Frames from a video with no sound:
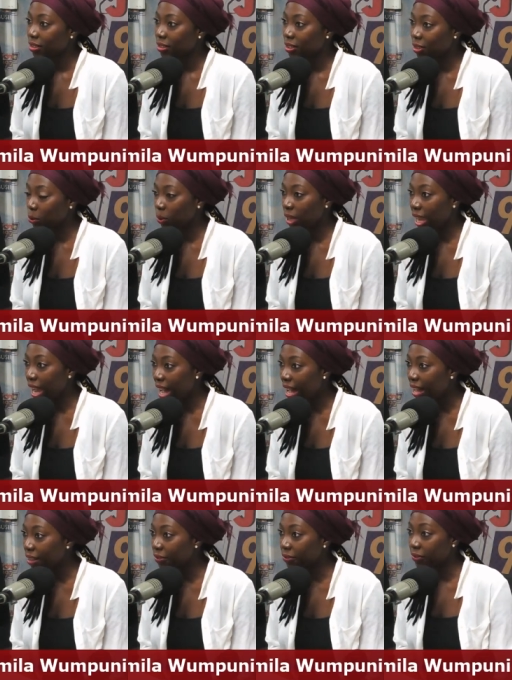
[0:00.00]
Did we
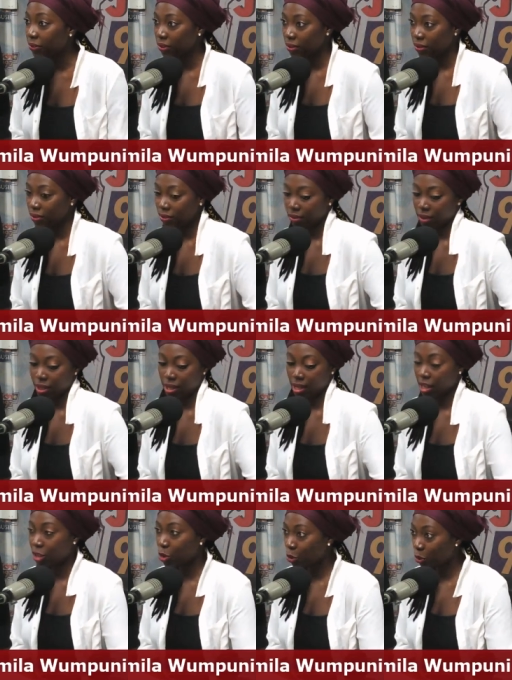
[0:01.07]
have a
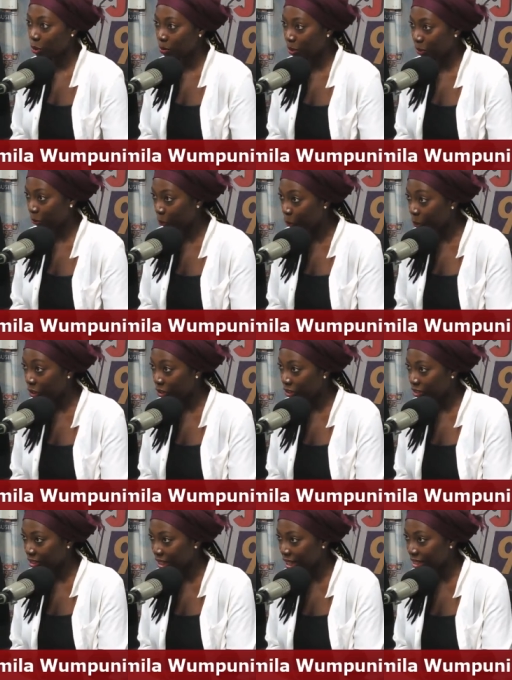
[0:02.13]
history before
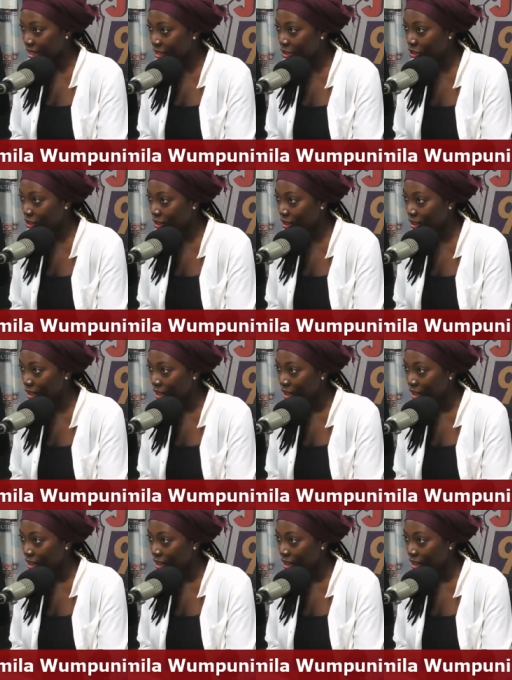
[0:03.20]
colonization?